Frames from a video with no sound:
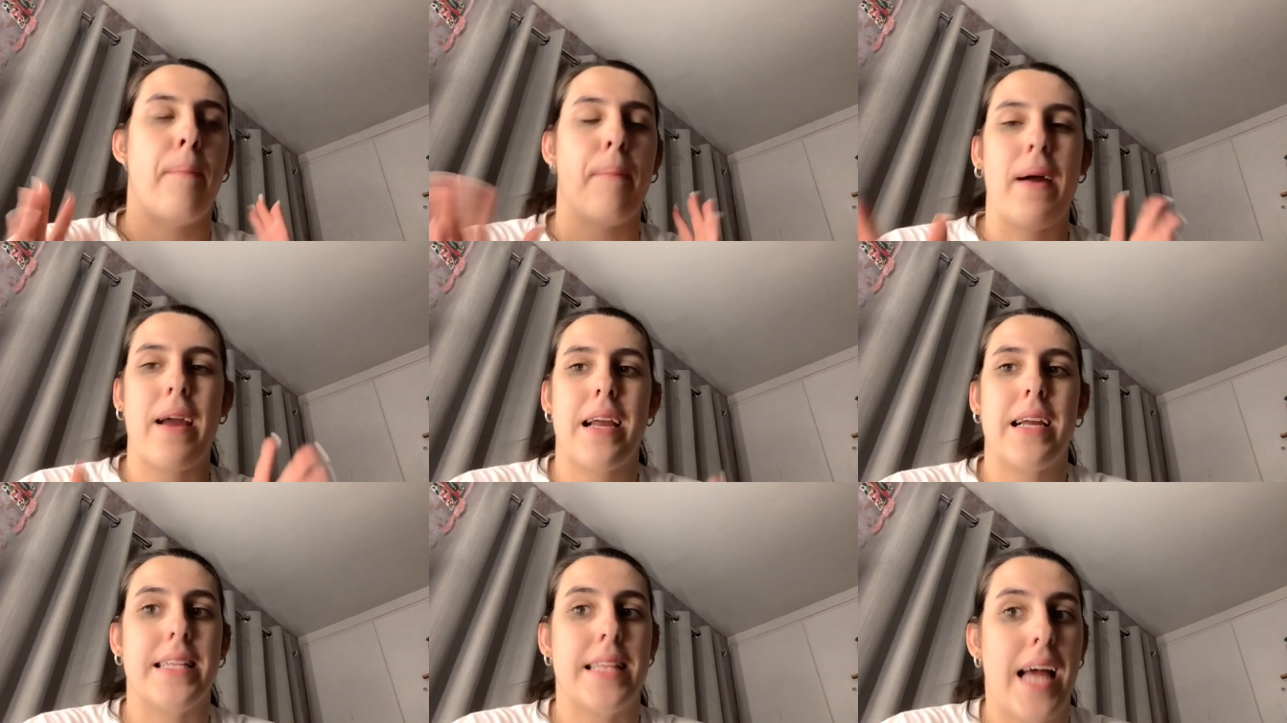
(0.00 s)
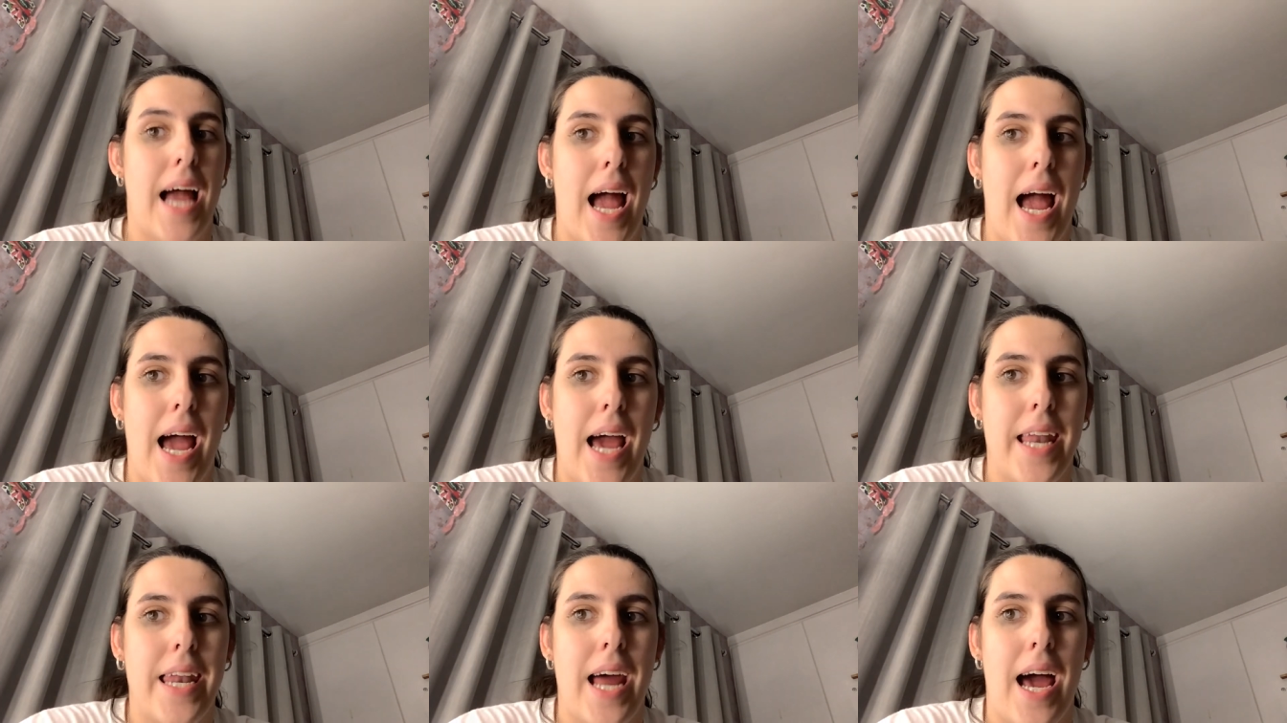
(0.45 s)
bang his
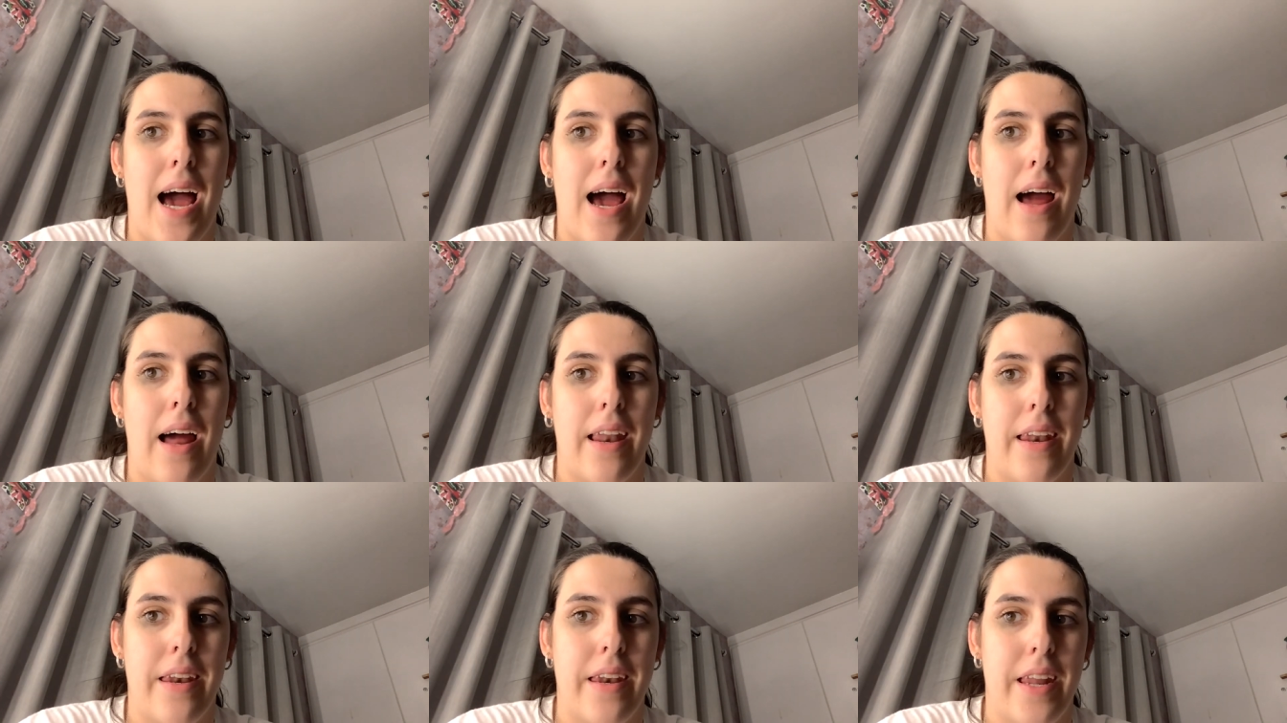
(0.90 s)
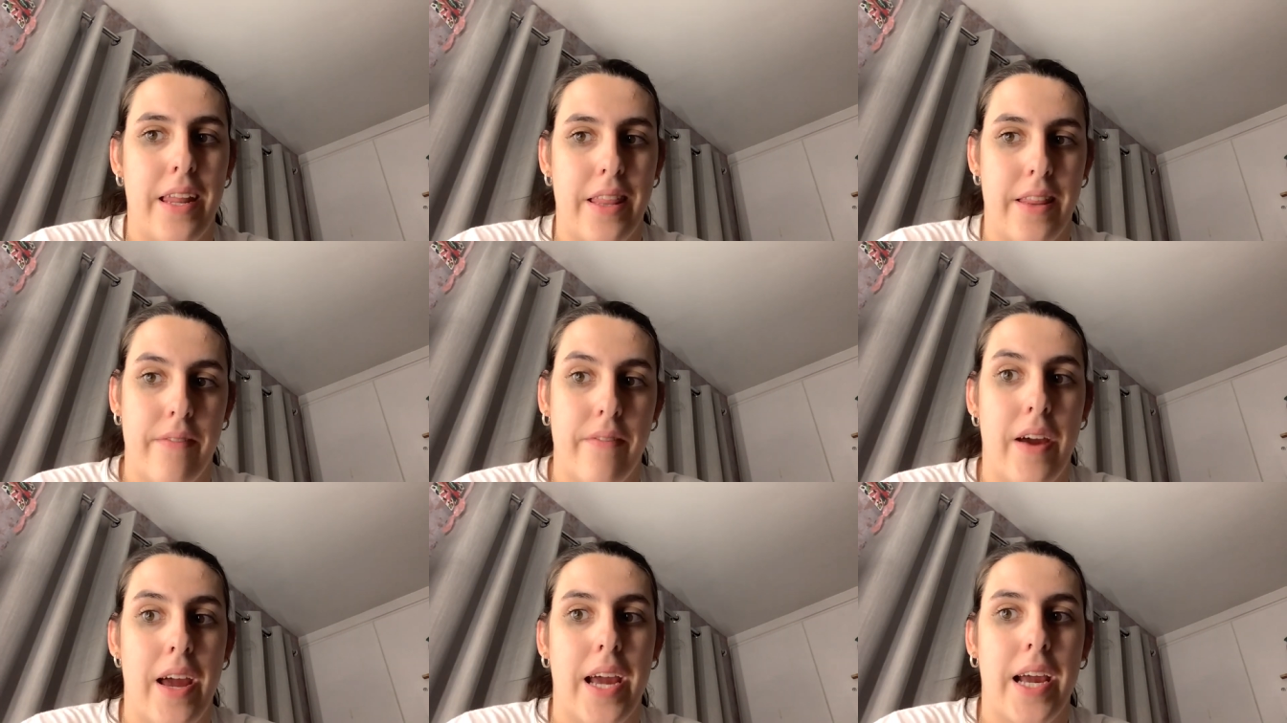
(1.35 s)
head and in the
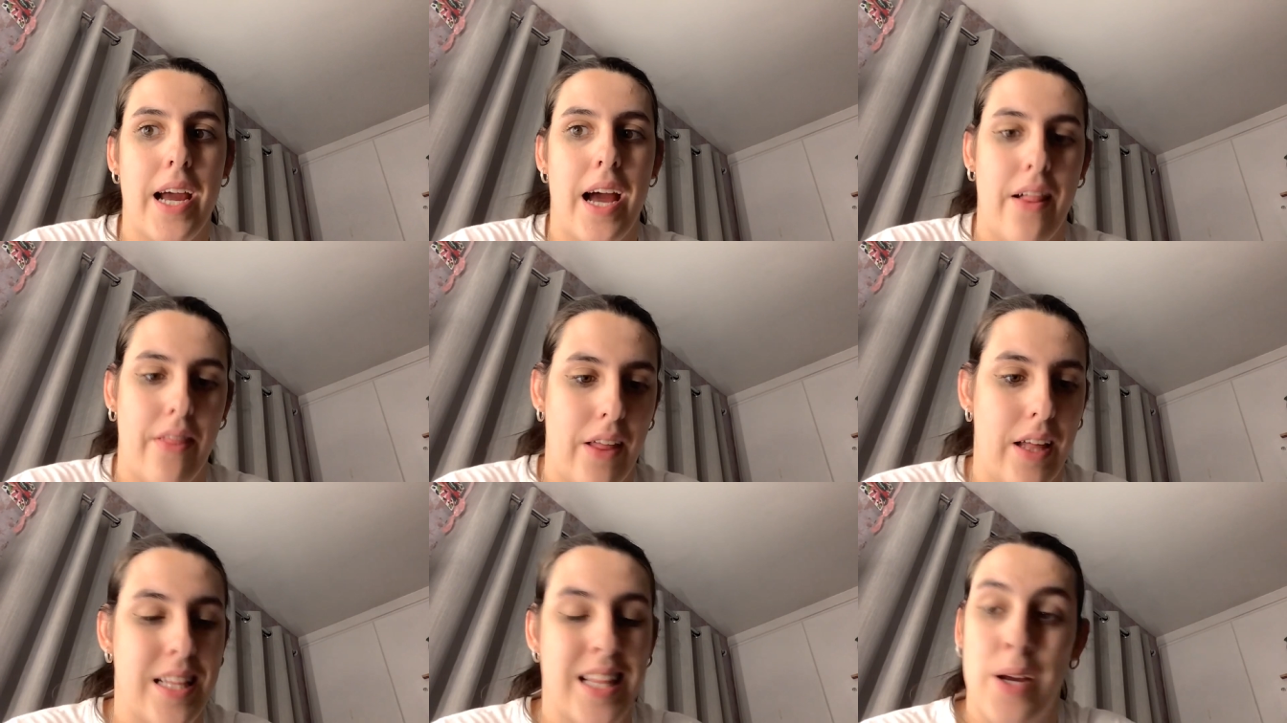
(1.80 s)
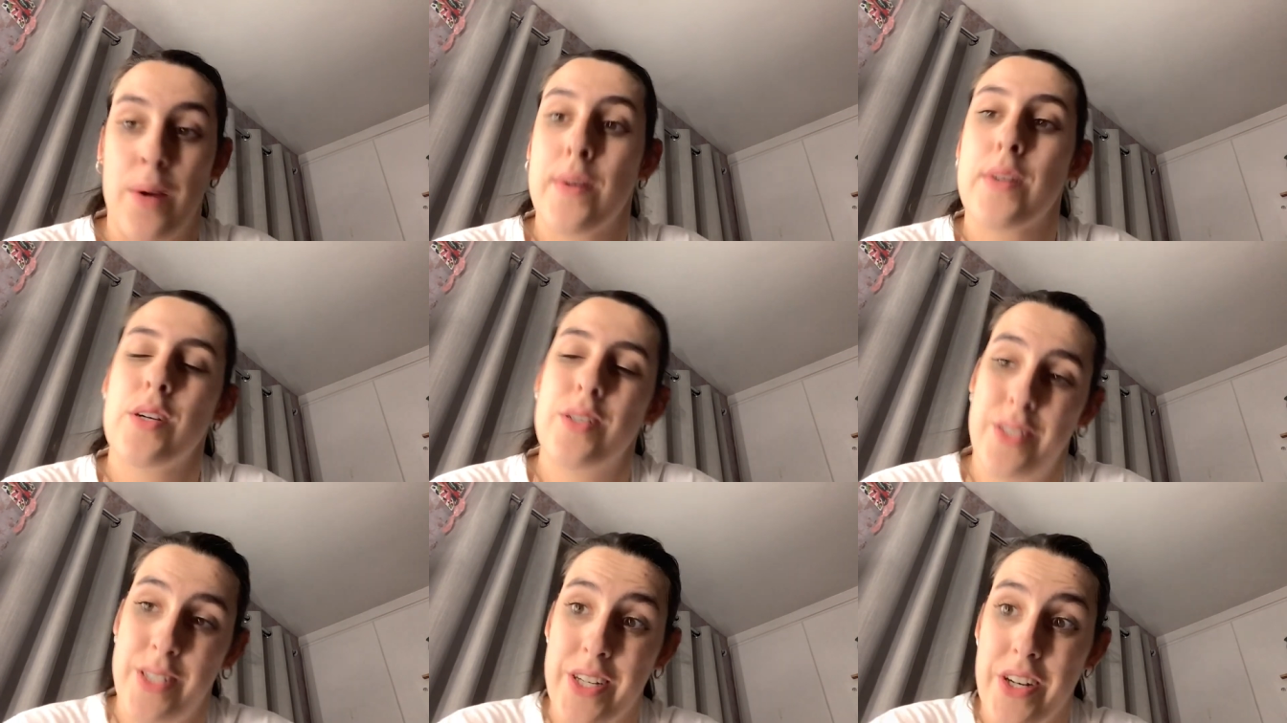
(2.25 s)
vic and that's how he's
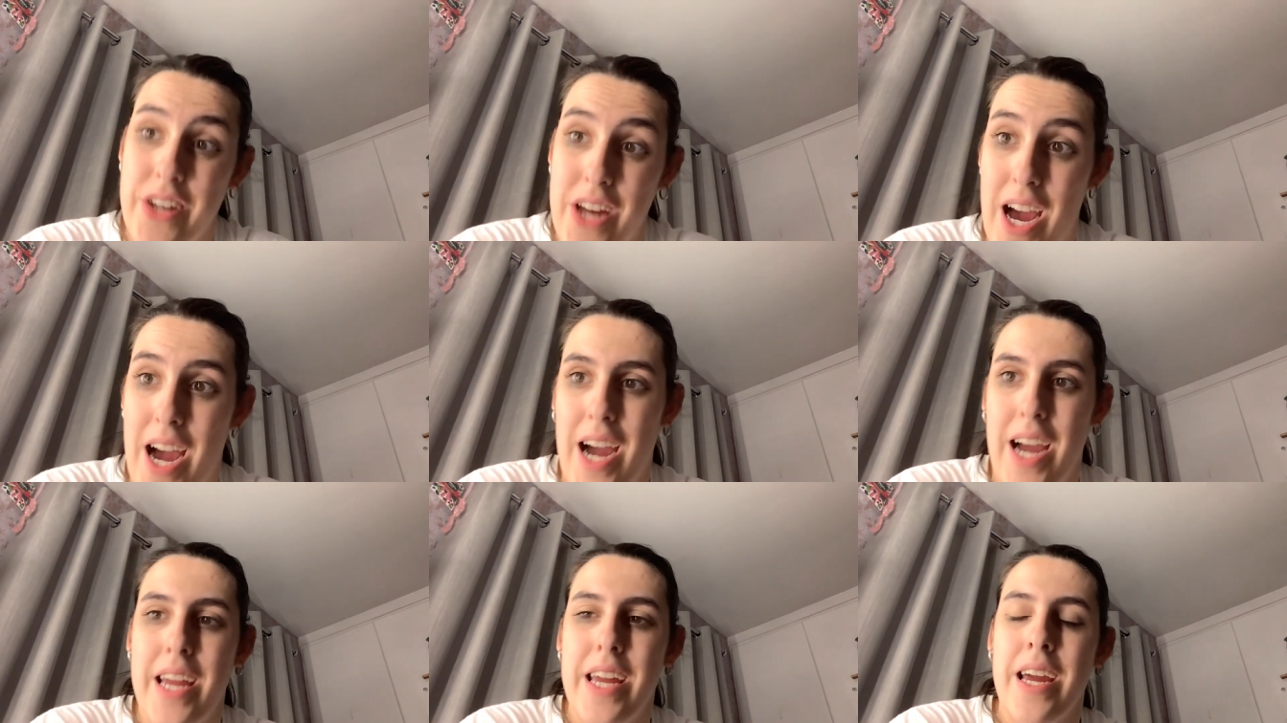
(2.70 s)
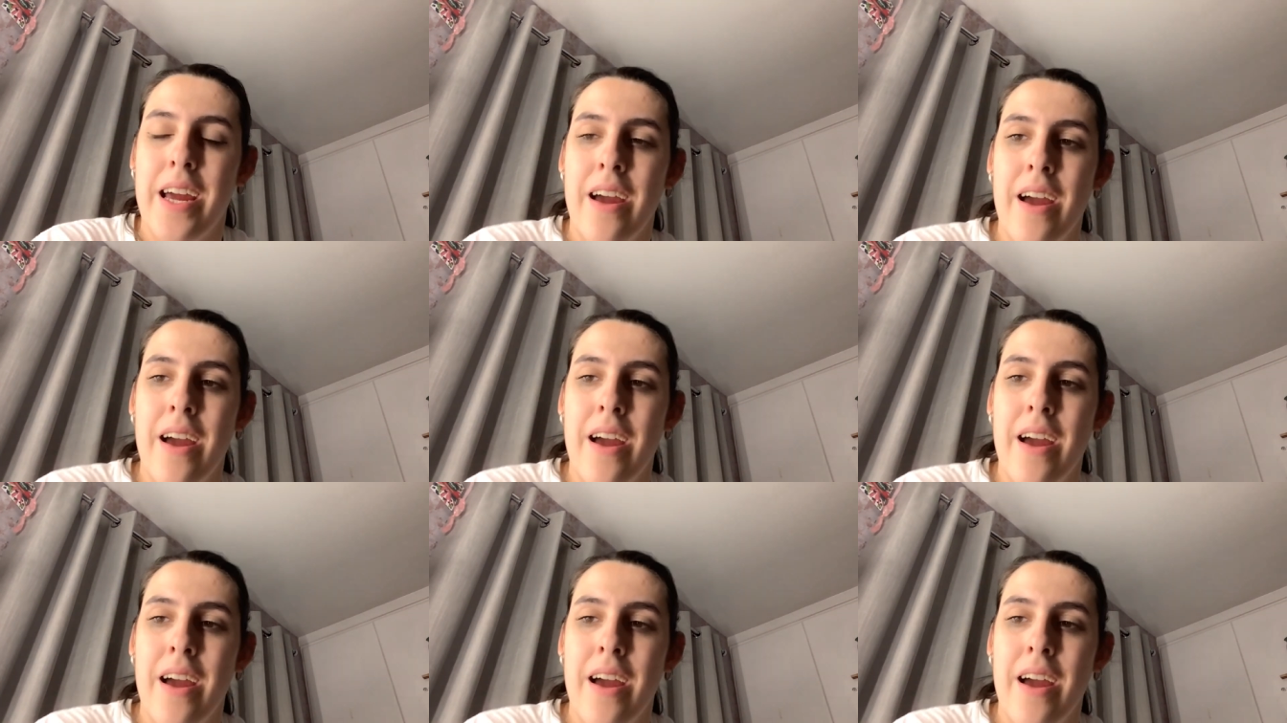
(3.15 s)
going to die.